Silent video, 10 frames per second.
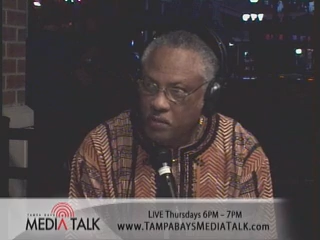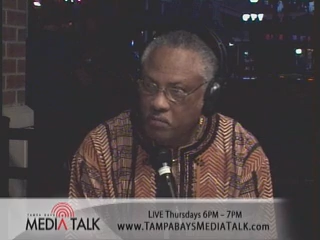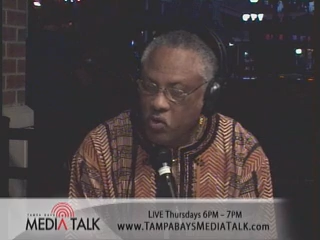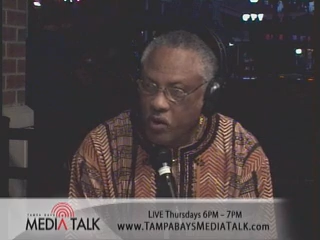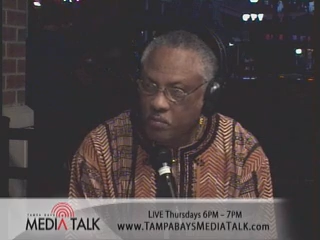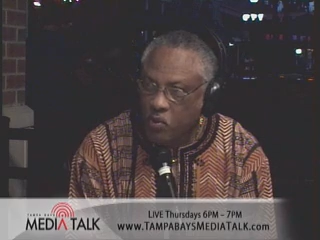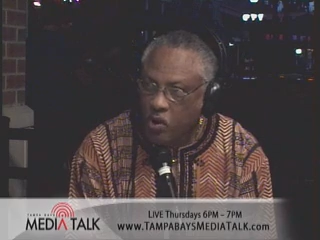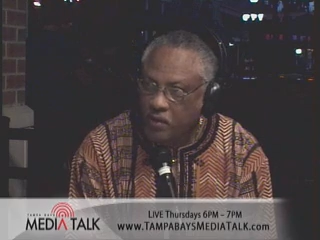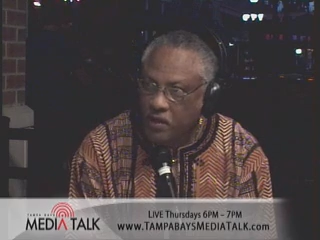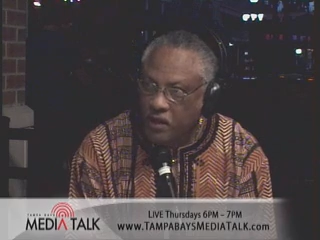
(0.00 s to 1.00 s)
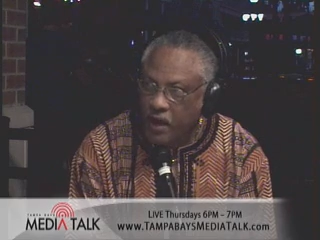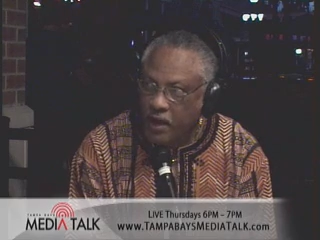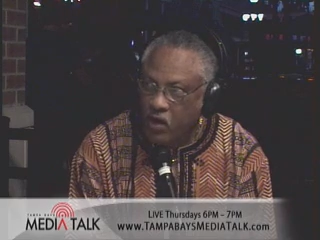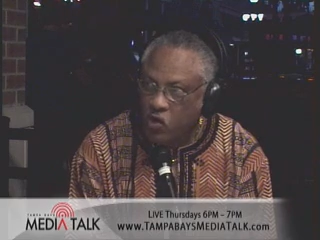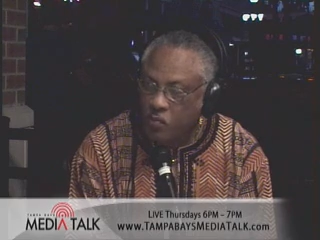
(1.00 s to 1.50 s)
but more important than
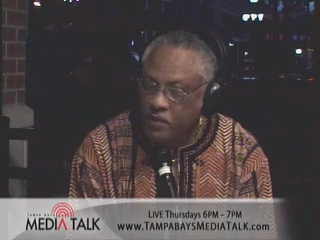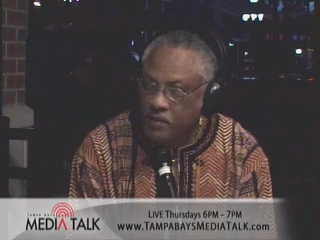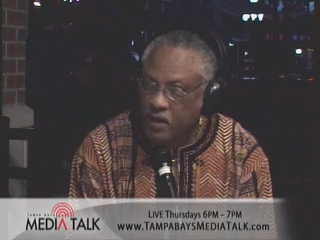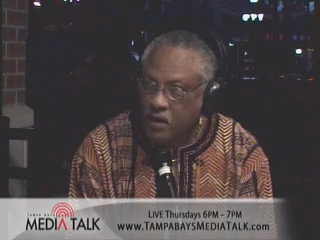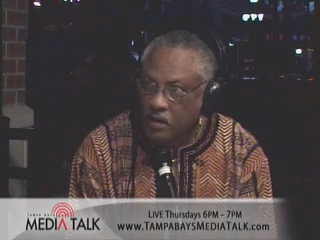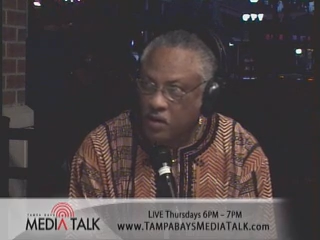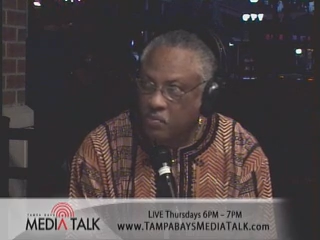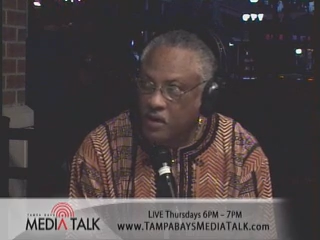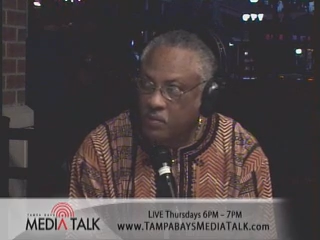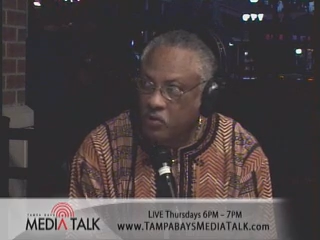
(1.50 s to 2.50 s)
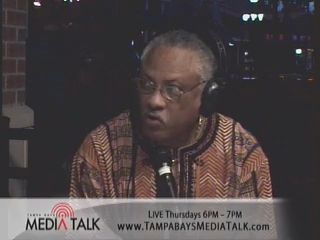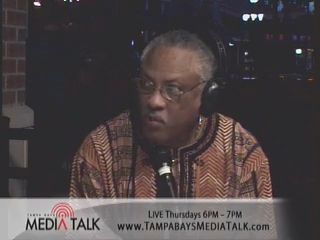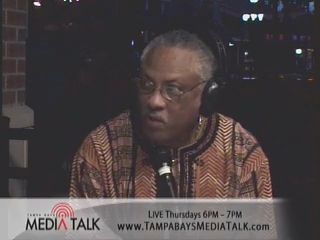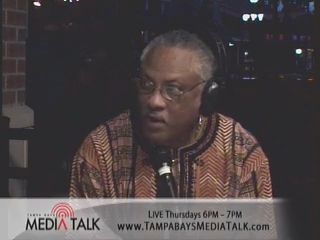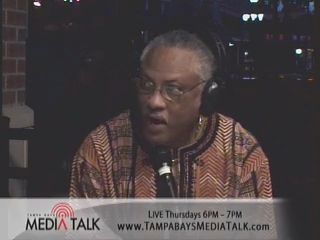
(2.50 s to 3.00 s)
that, I hope that there are young people who
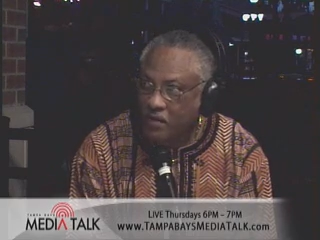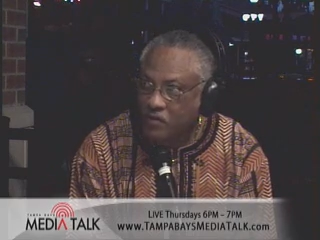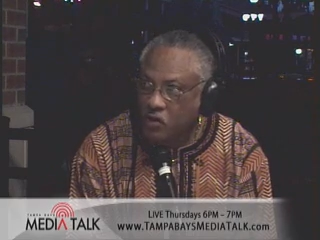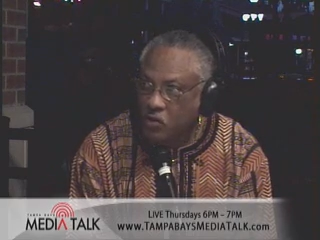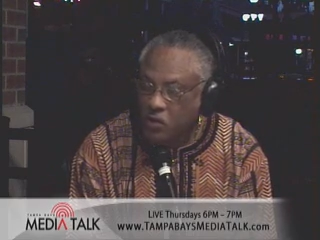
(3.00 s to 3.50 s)
maybe I've,